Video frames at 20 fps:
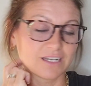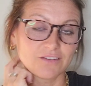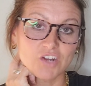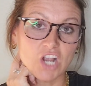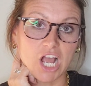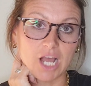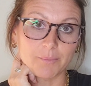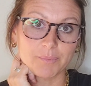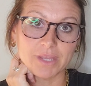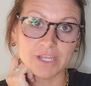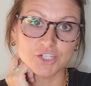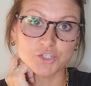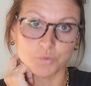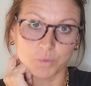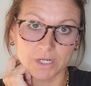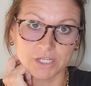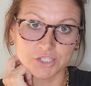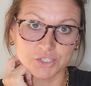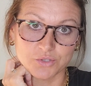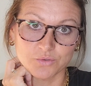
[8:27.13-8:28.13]
of copying
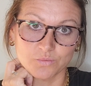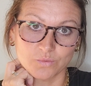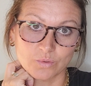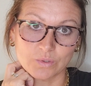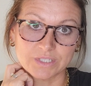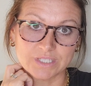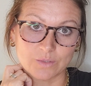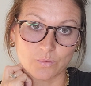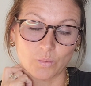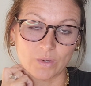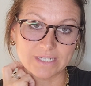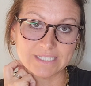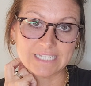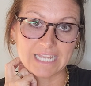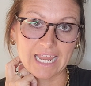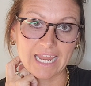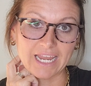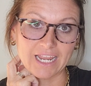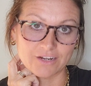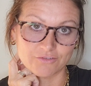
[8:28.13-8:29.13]
22 rules in one
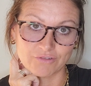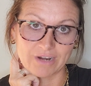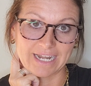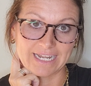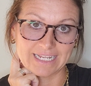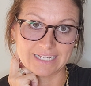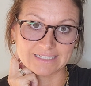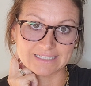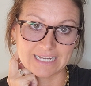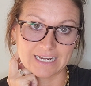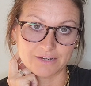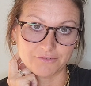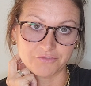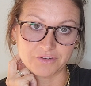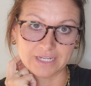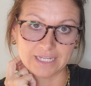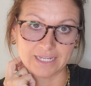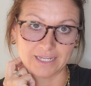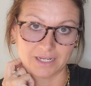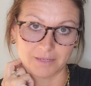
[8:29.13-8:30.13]
day and writing it down and
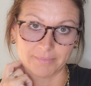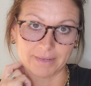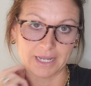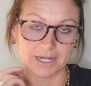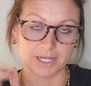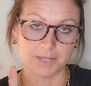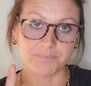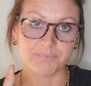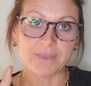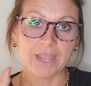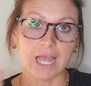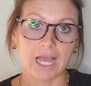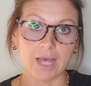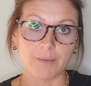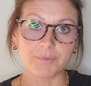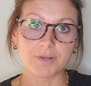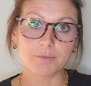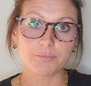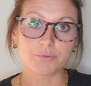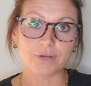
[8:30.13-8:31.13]
forgetting about it, I'm
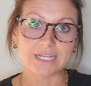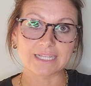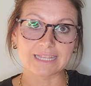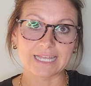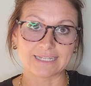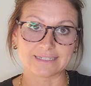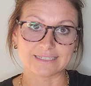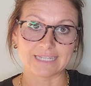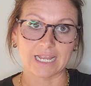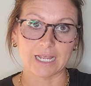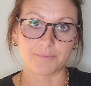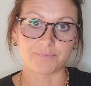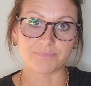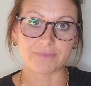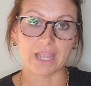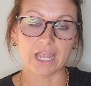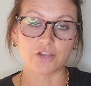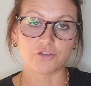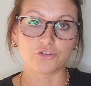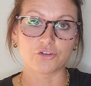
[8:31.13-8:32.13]
gonna break that down.
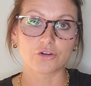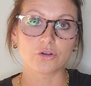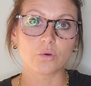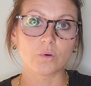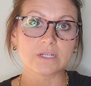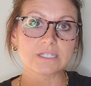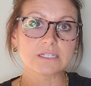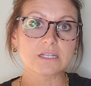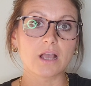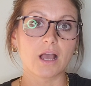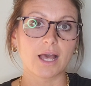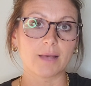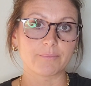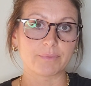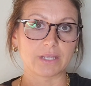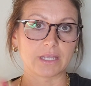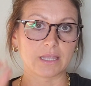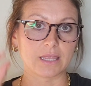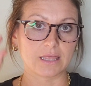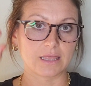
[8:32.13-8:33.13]
And you're going to
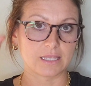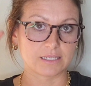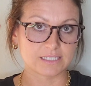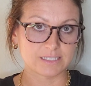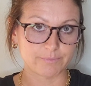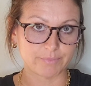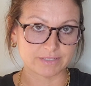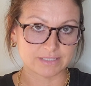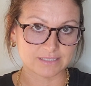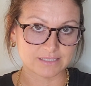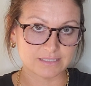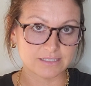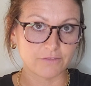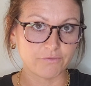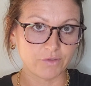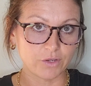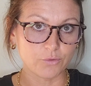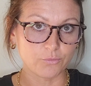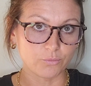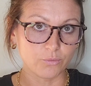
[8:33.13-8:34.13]
copy the
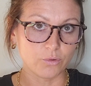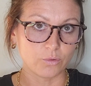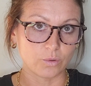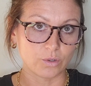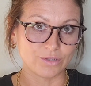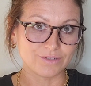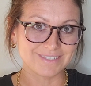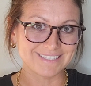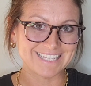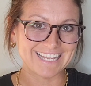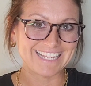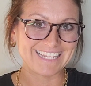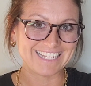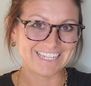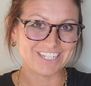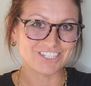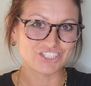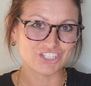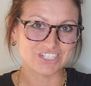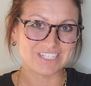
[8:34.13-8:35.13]
specific rules
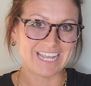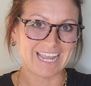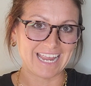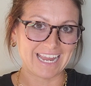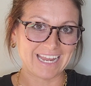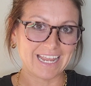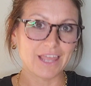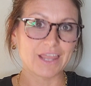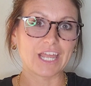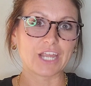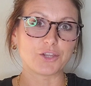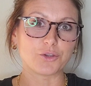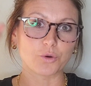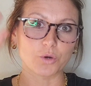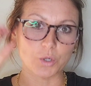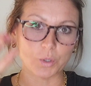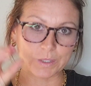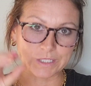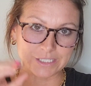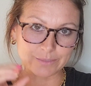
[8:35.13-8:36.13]
each day that you're
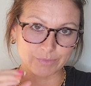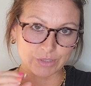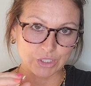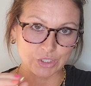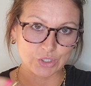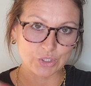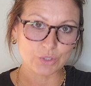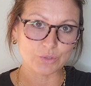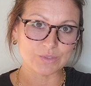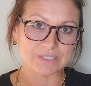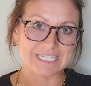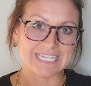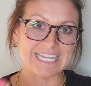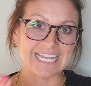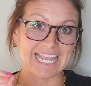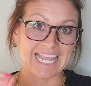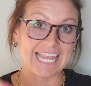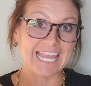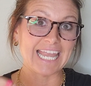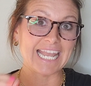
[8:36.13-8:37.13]
going to be using
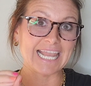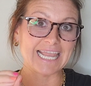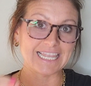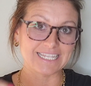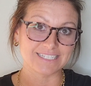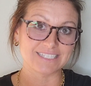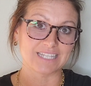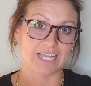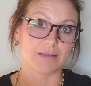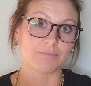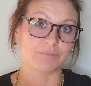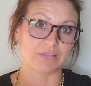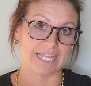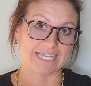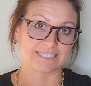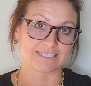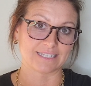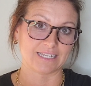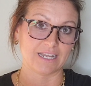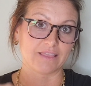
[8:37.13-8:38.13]
in the
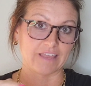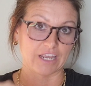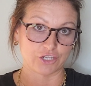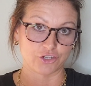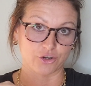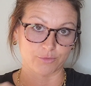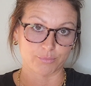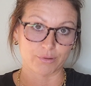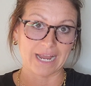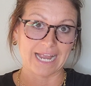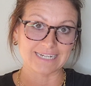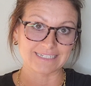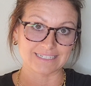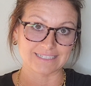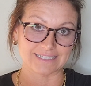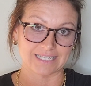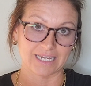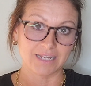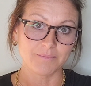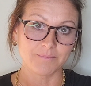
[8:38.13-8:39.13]
sub-lesson that you're
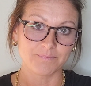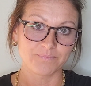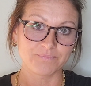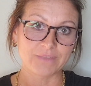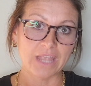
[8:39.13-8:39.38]
practicing.